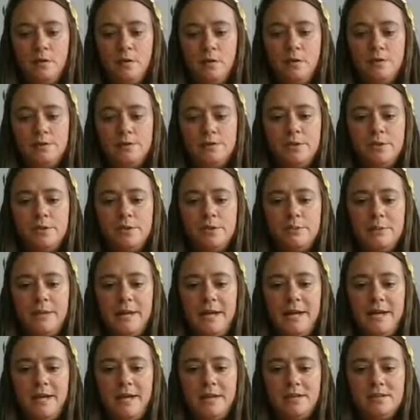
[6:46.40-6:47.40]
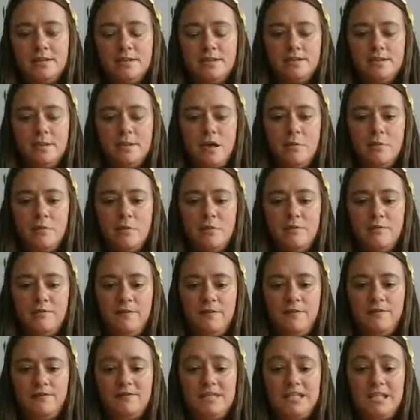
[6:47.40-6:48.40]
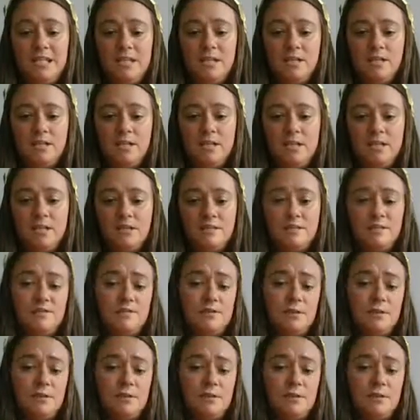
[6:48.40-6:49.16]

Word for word: So your bag does come with 15 leaves.